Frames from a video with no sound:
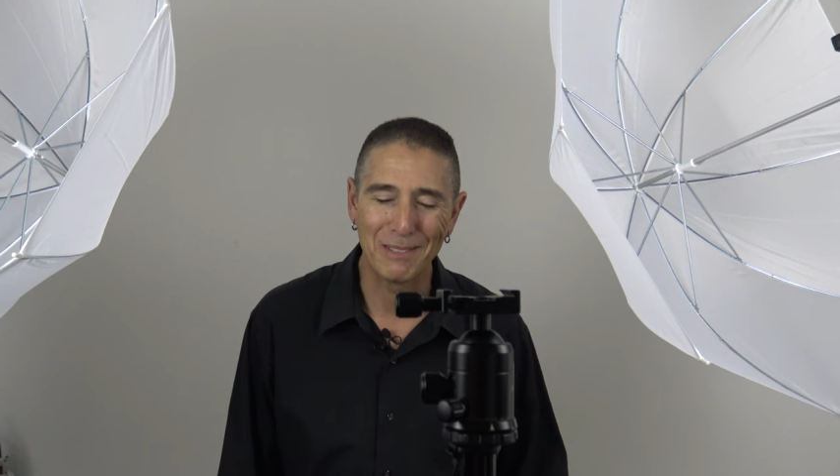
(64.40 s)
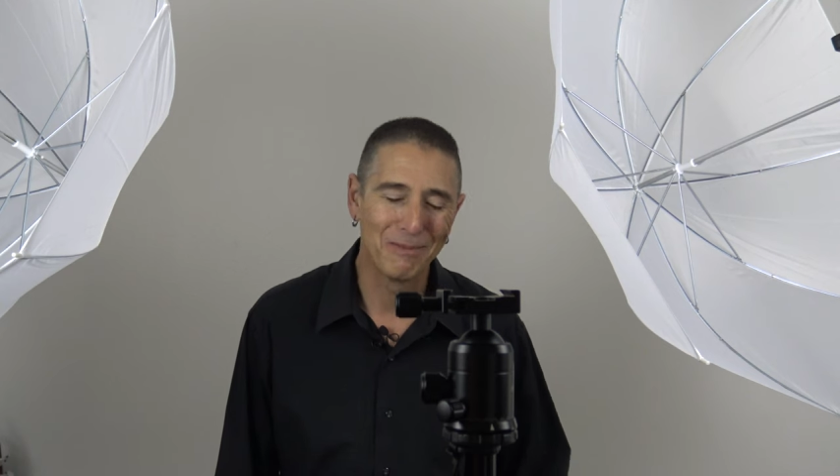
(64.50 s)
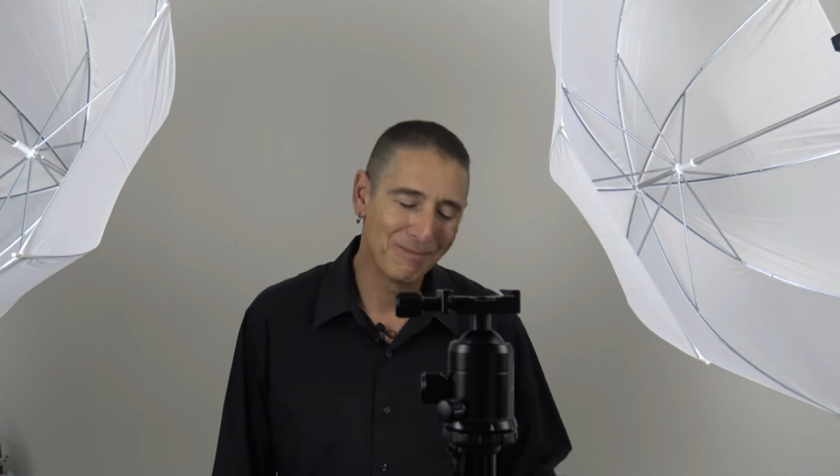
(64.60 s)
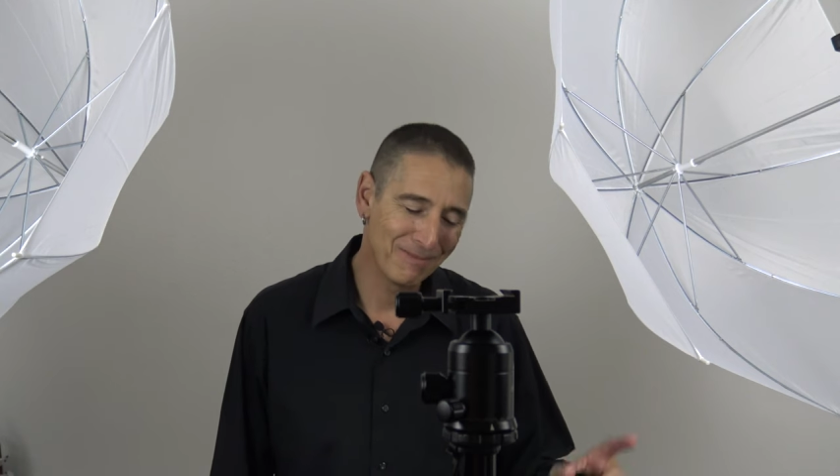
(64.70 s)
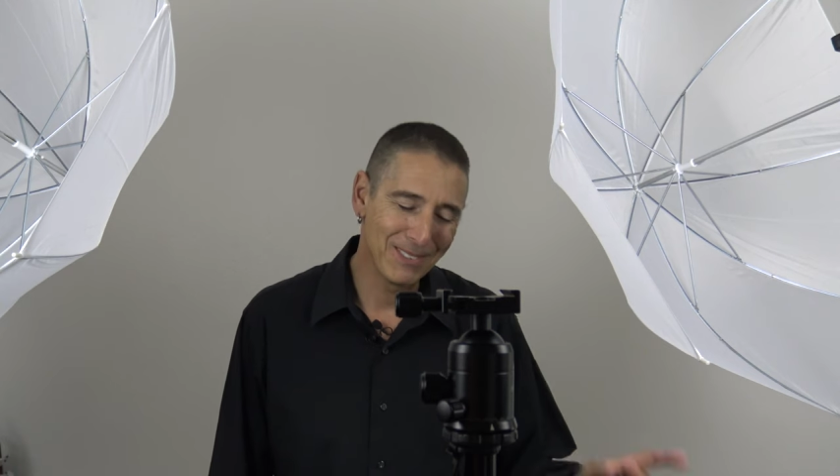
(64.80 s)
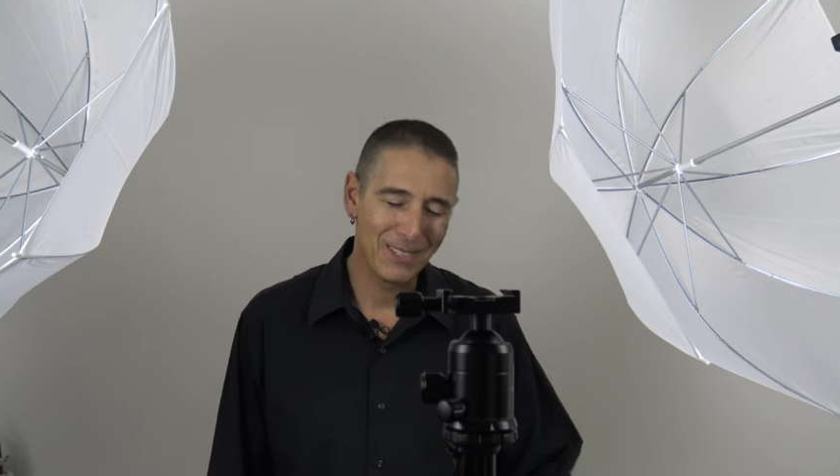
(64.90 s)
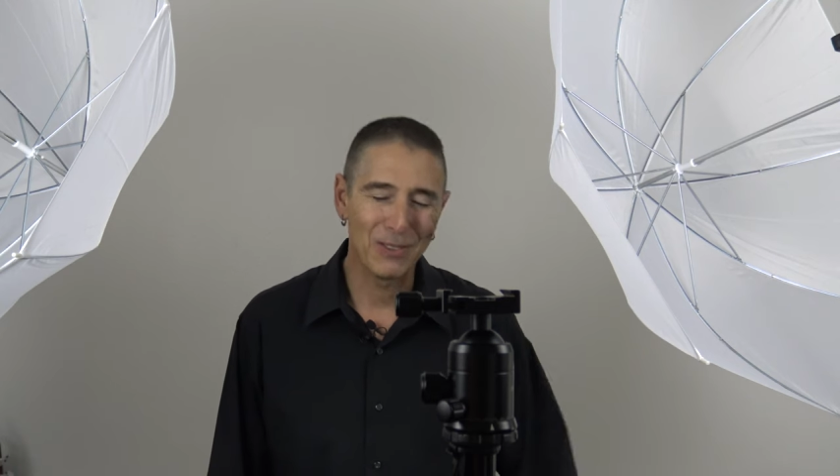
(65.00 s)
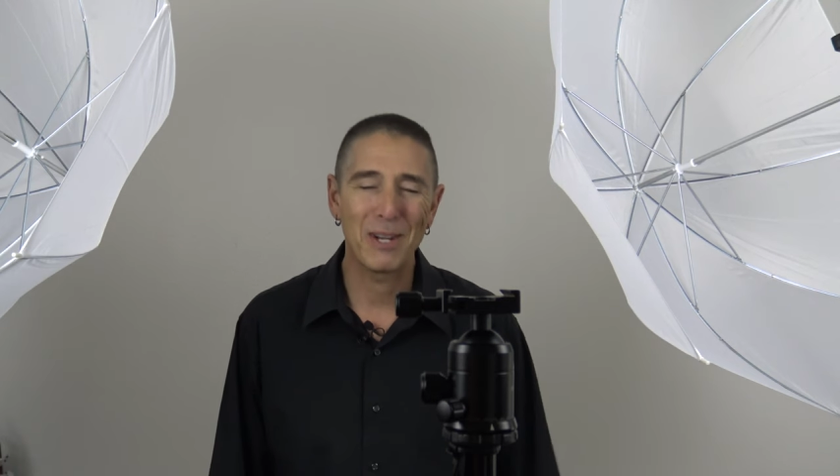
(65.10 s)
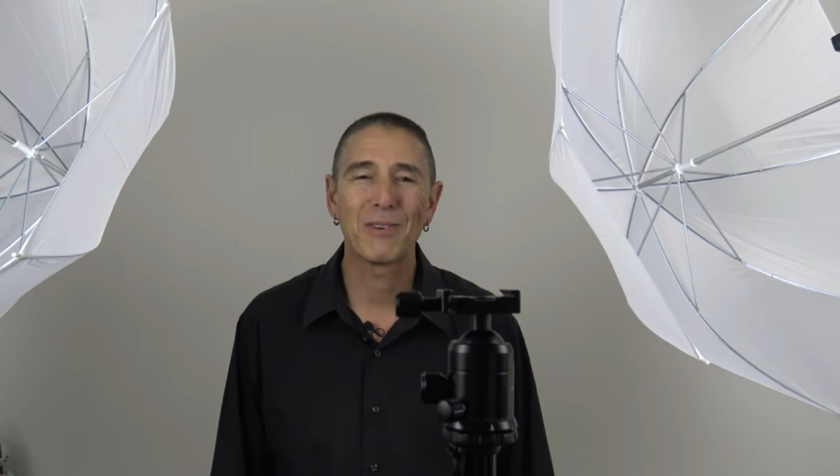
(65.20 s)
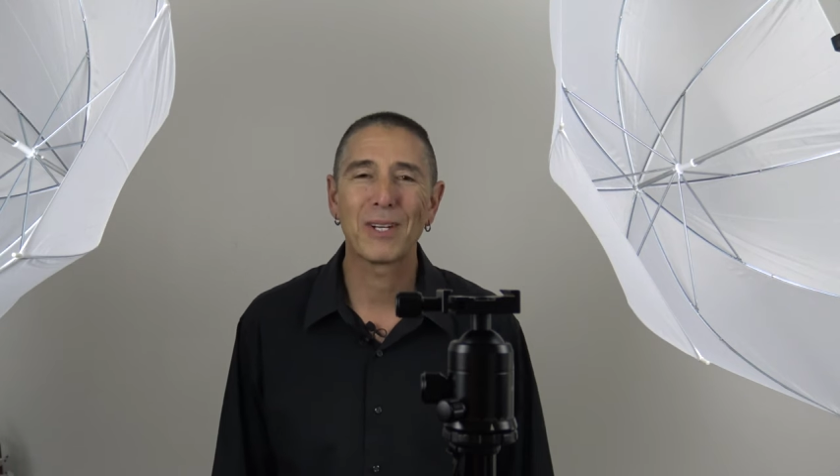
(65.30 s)
and
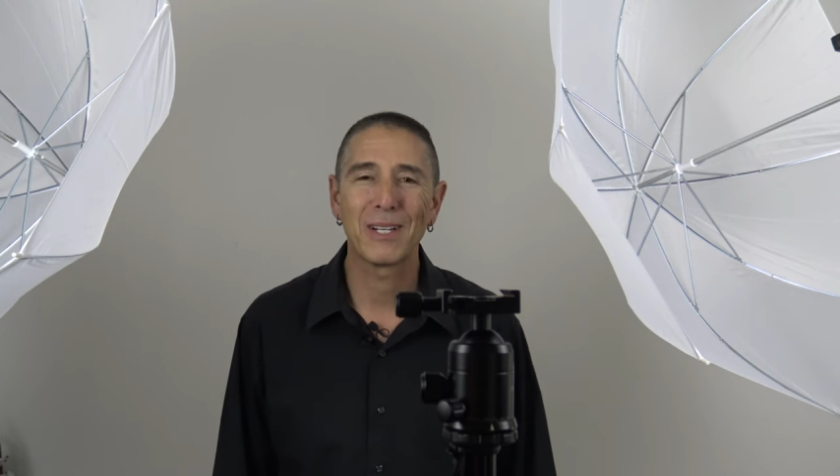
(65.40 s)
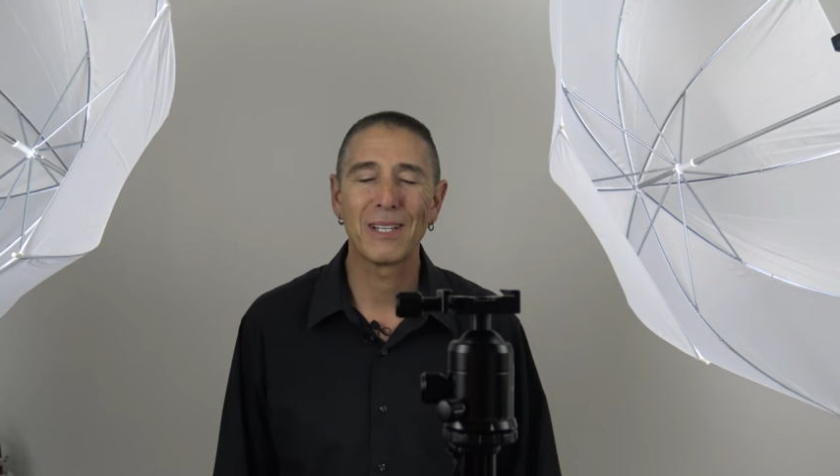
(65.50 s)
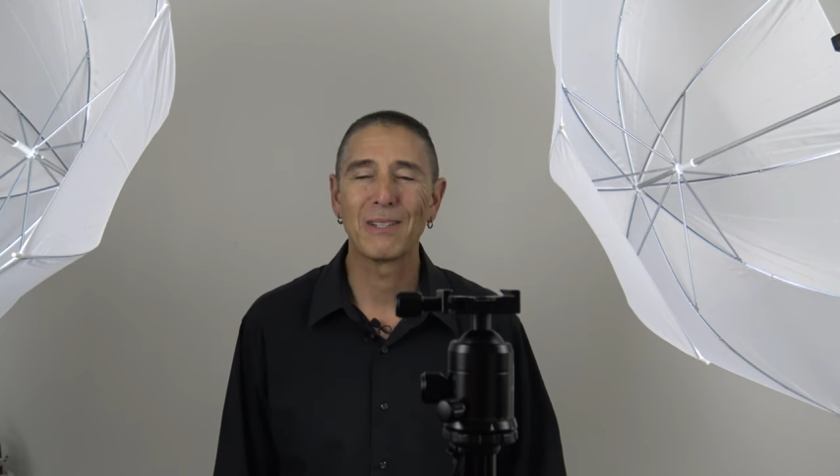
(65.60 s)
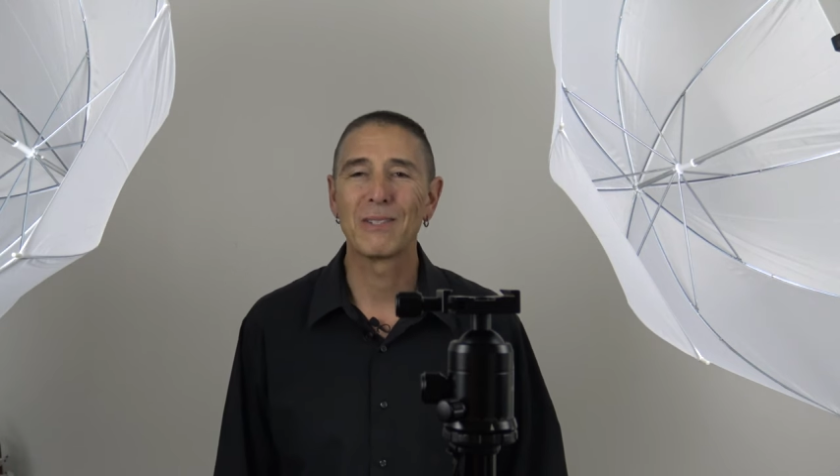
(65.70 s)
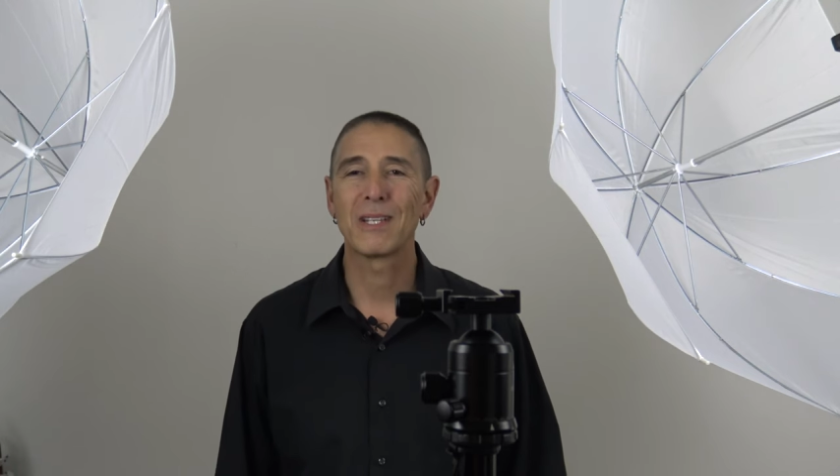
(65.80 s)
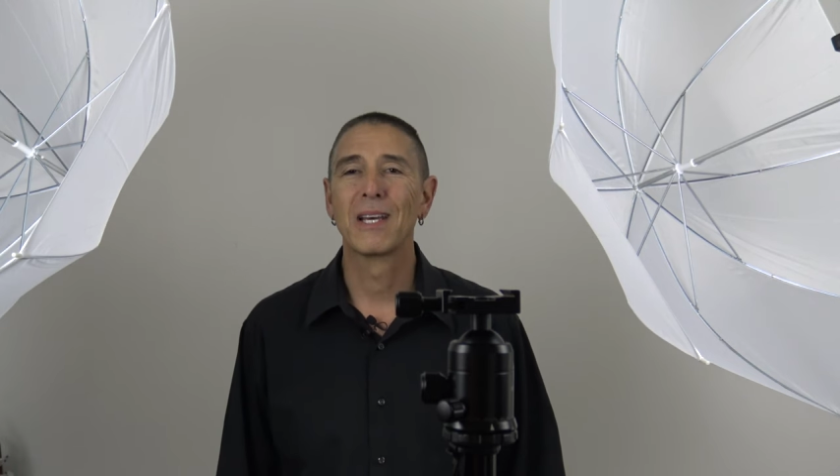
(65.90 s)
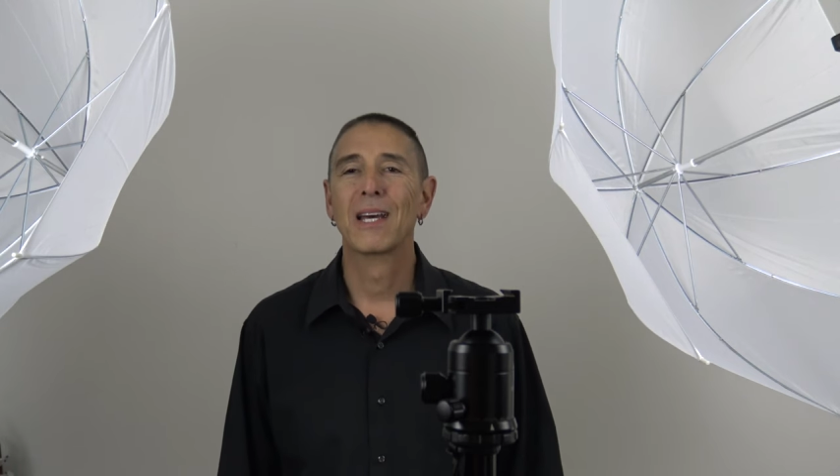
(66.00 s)
whatever you're going to use.